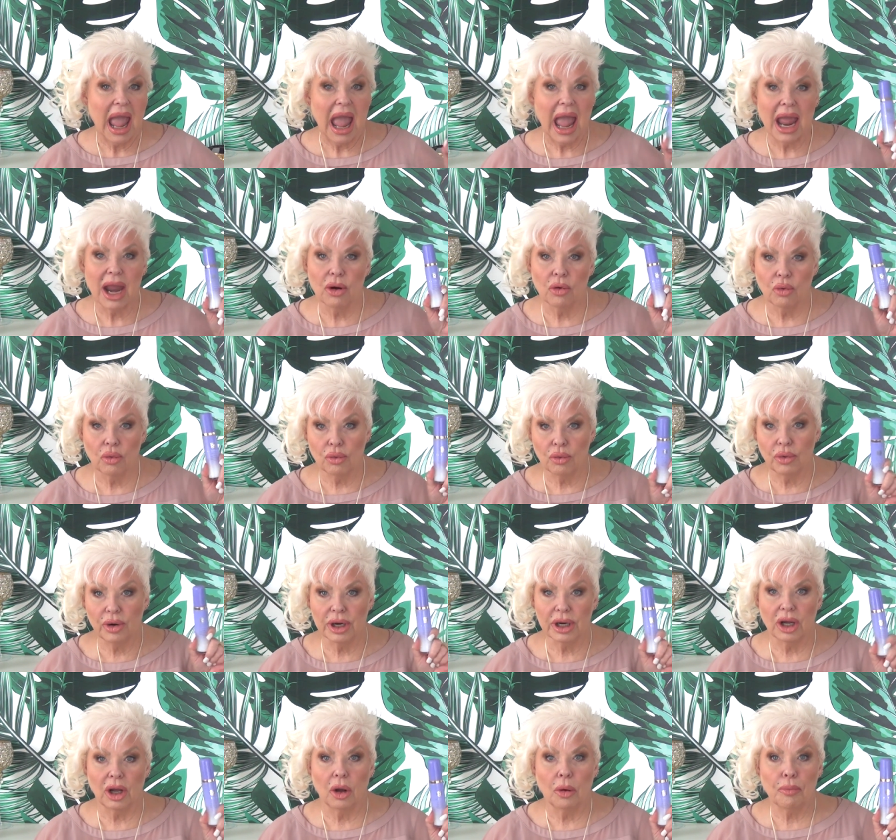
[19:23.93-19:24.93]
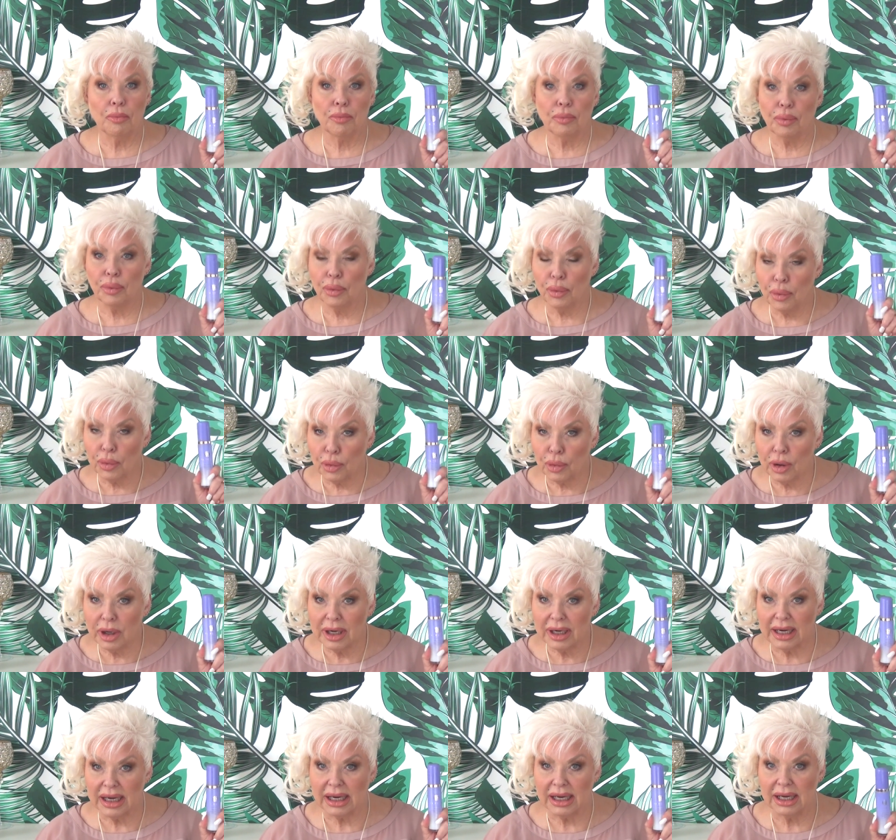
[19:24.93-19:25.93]
a real
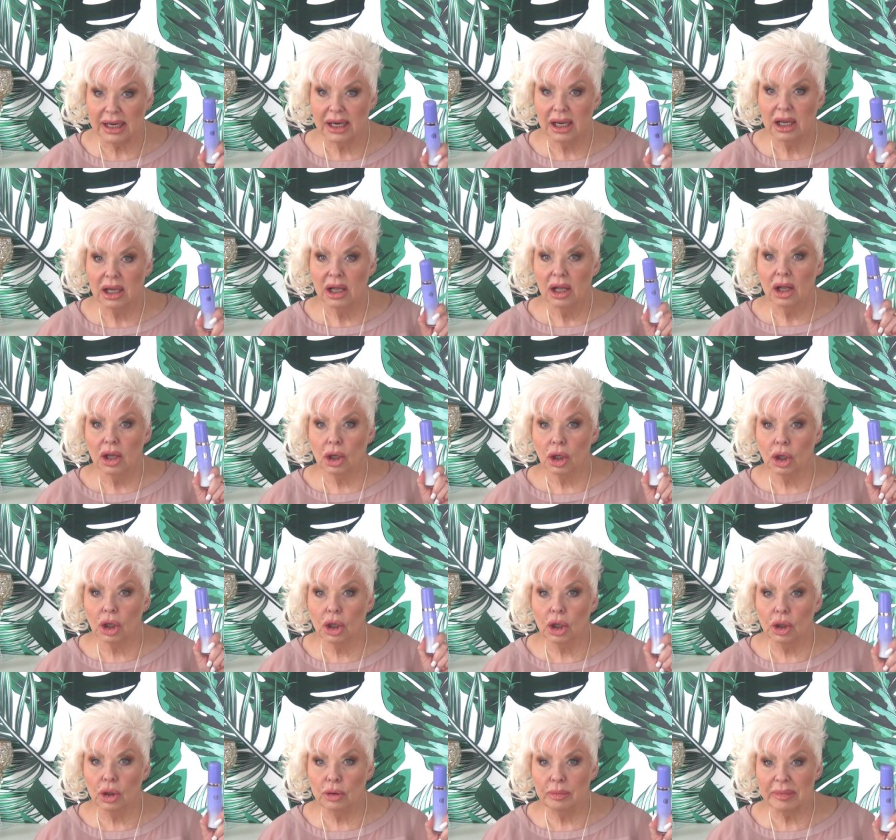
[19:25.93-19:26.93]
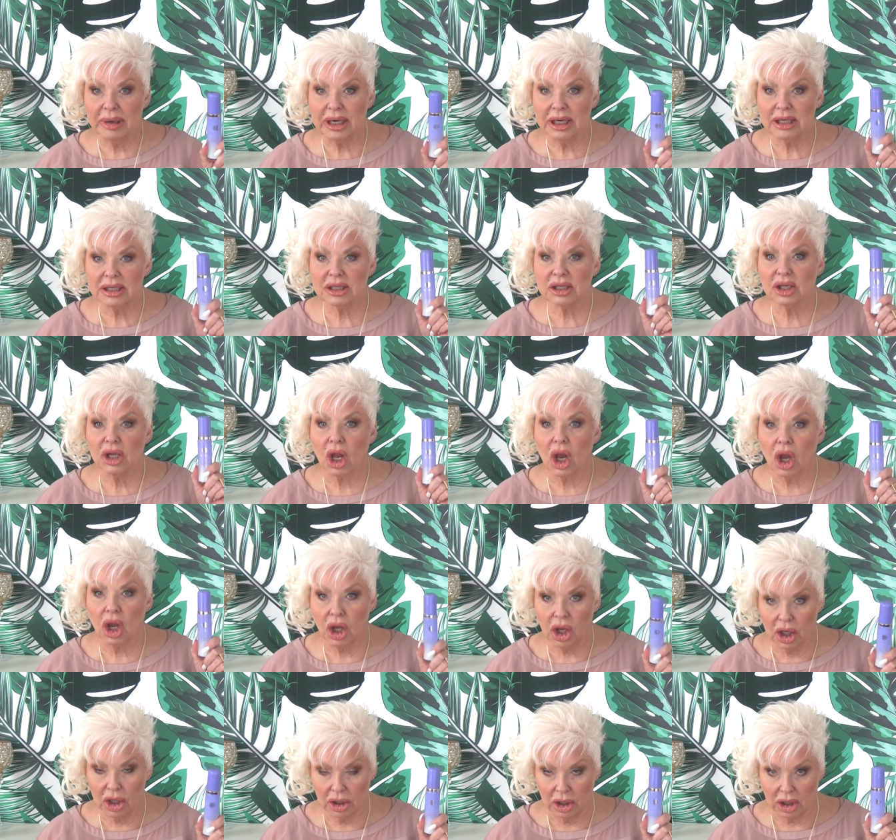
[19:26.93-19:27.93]
pretty luminous
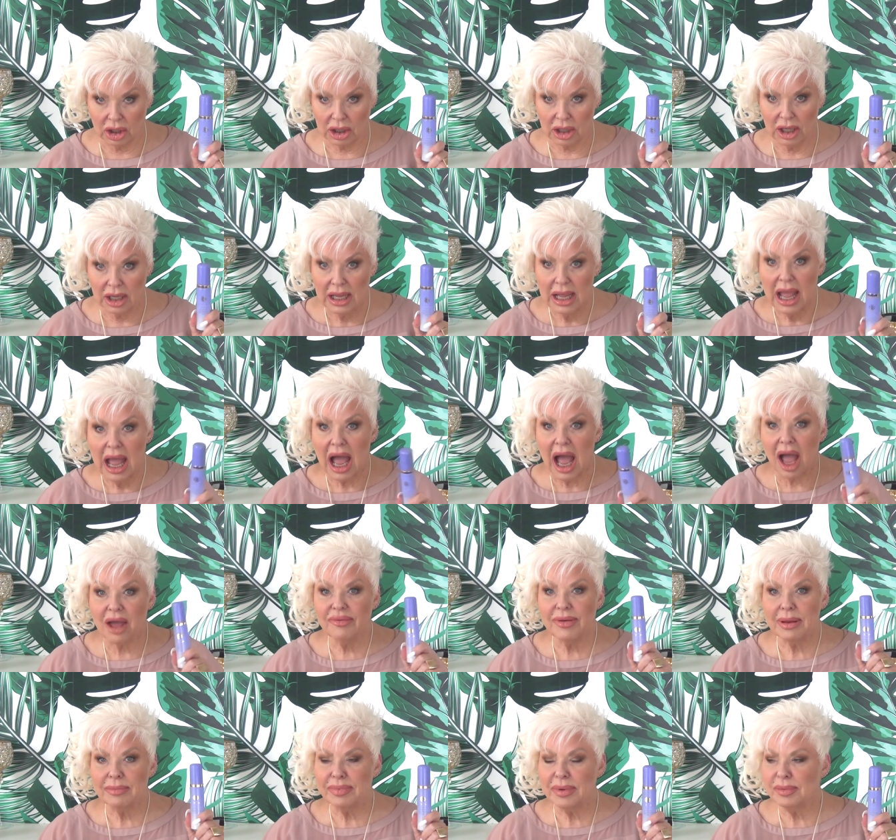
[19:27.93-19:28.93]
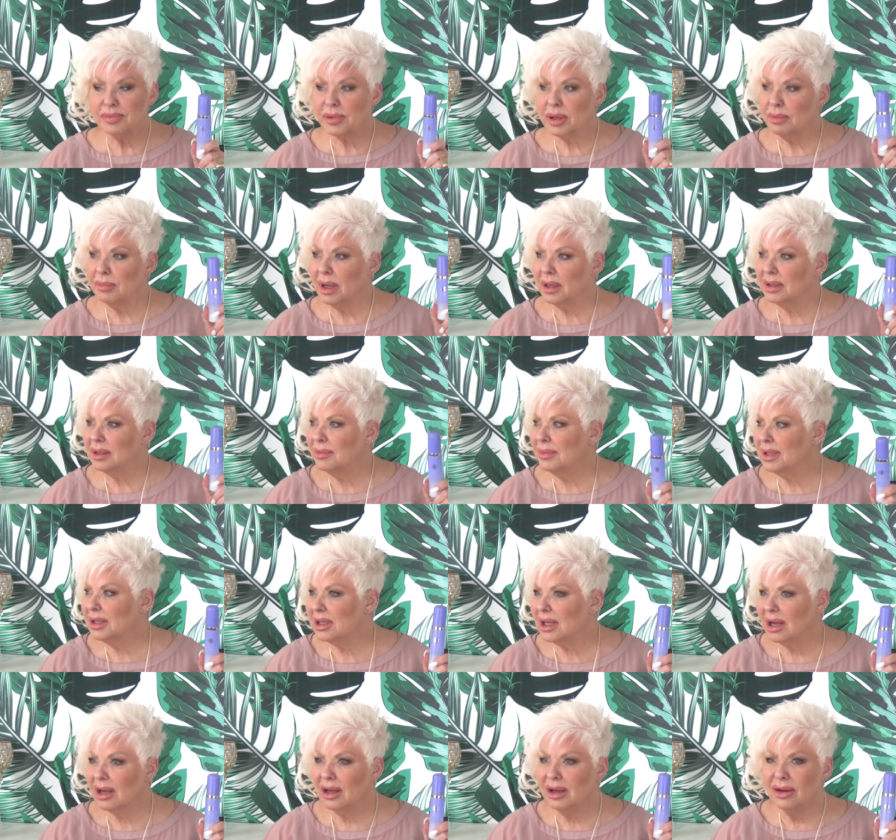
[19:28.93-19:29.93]
look. I've had people come up to me and
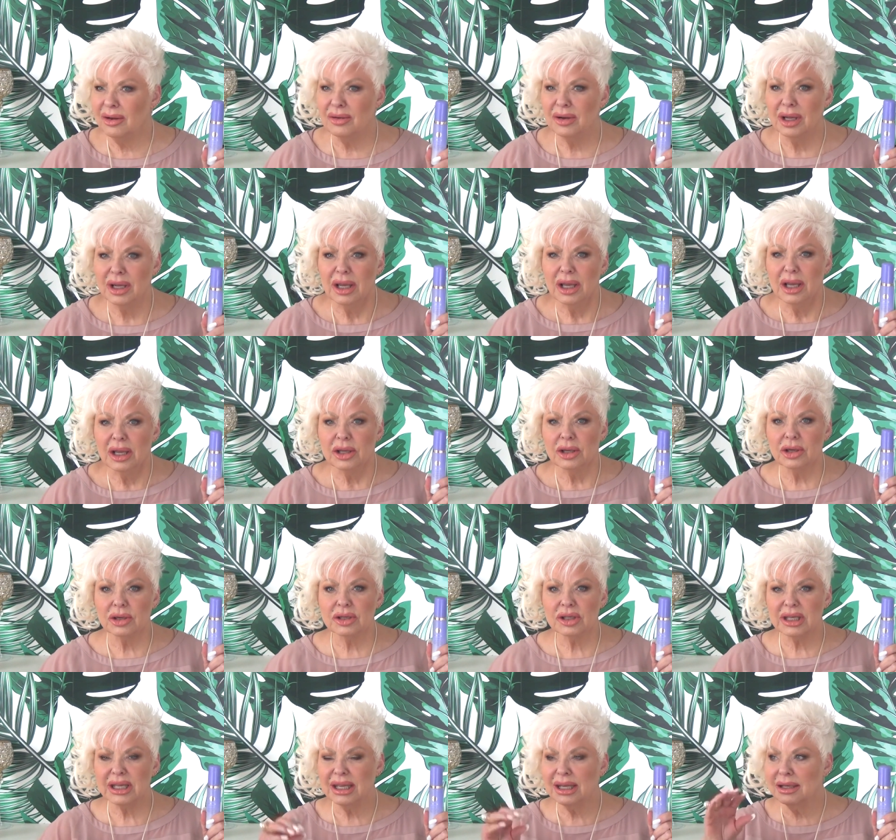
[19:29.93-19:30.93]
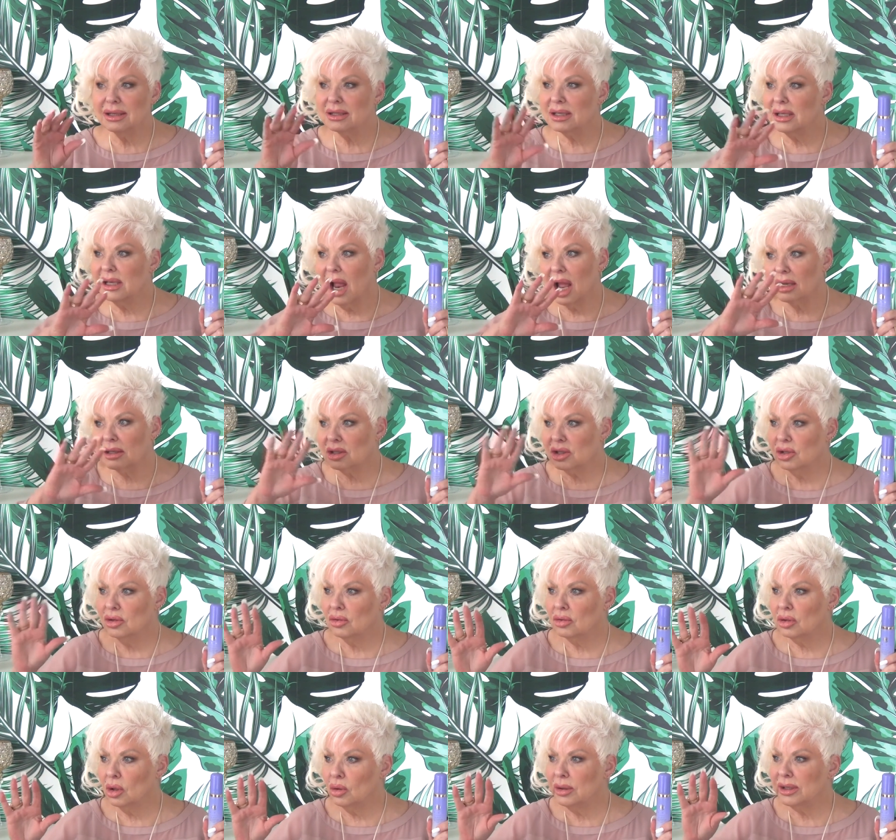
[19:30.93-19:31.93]
say, oh, your skin's not too
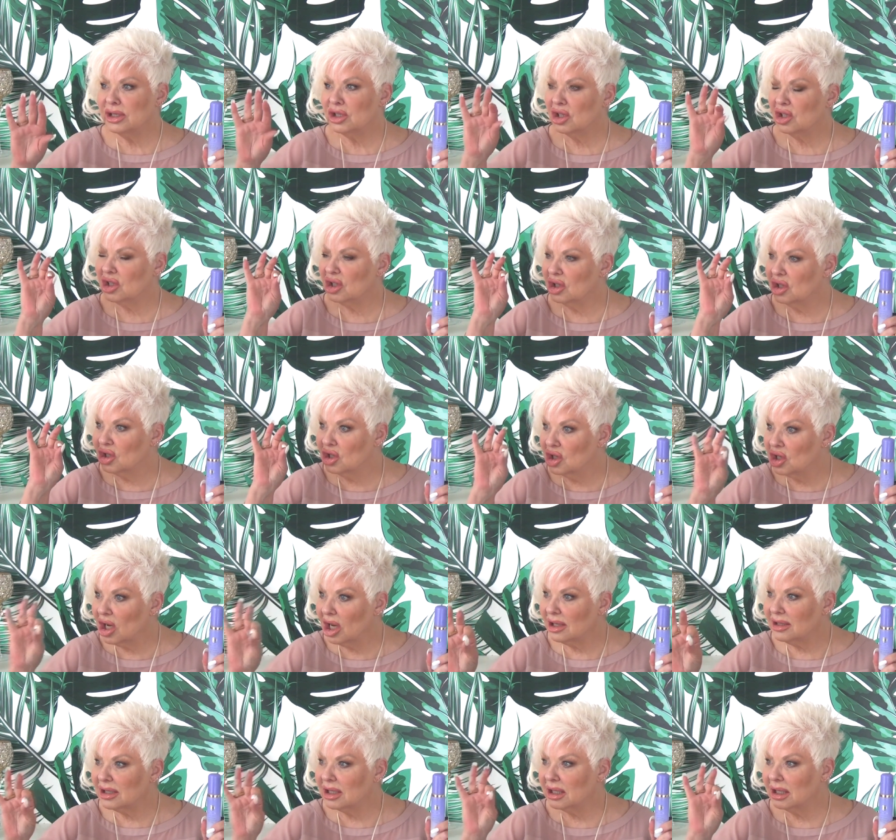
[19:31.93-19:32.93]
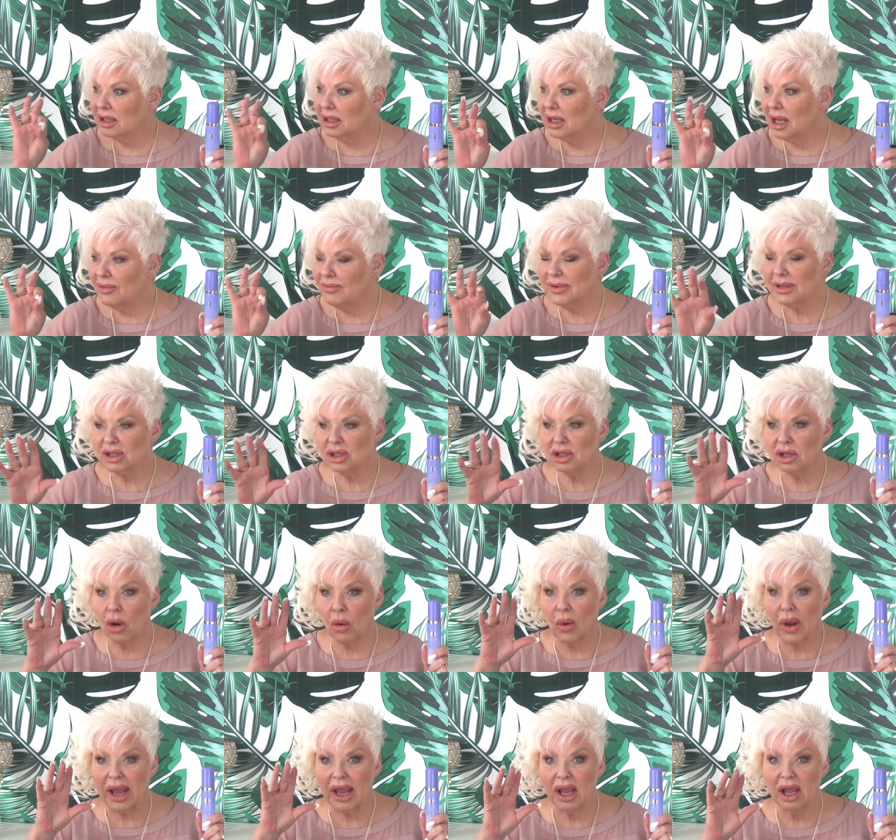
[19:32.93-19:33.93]
glowy, it's just enough, it's
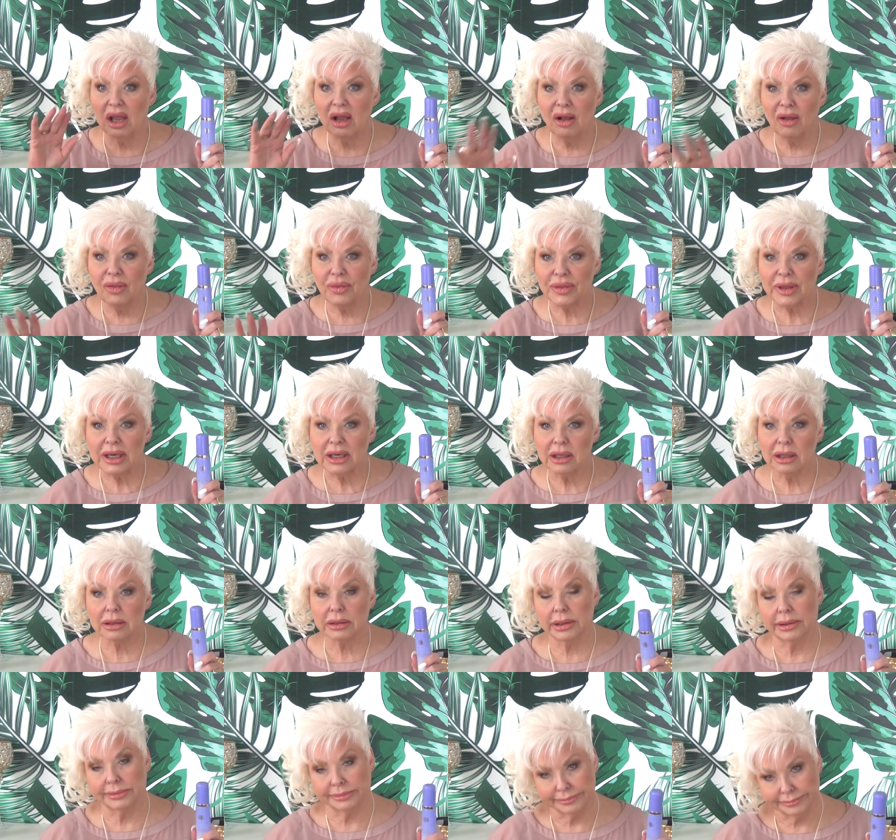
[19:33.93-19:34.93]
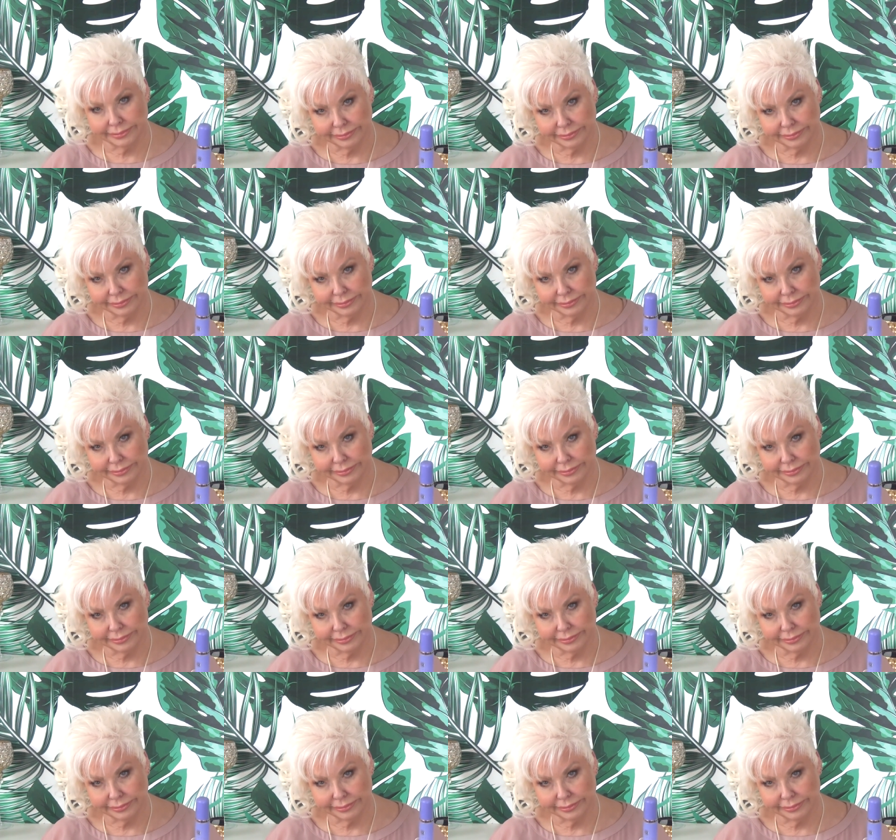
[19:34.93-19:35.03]
so healthy looking.